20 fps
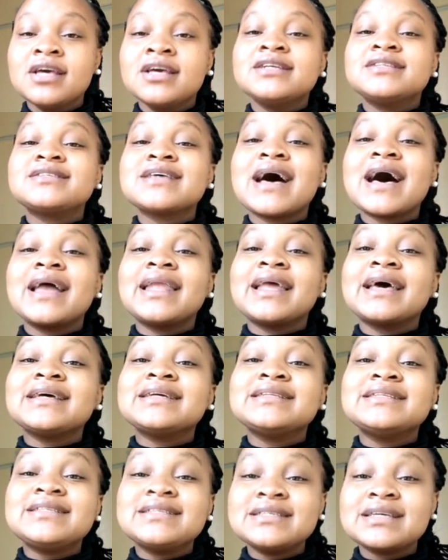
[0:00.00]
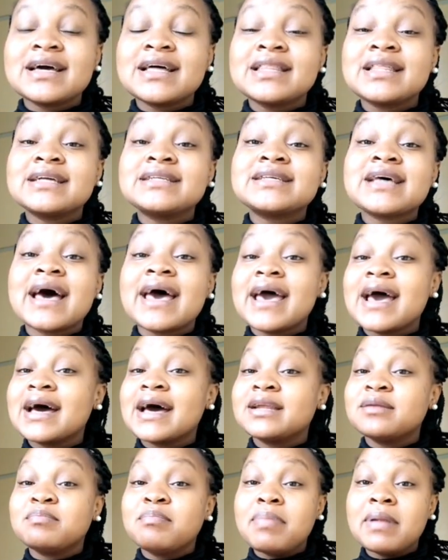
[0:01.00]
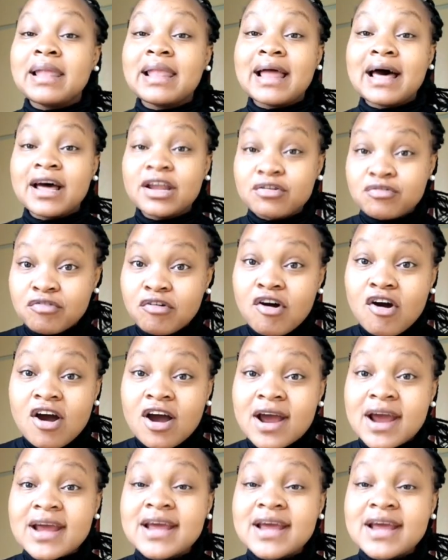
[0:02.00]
It's an idea that I had planned for.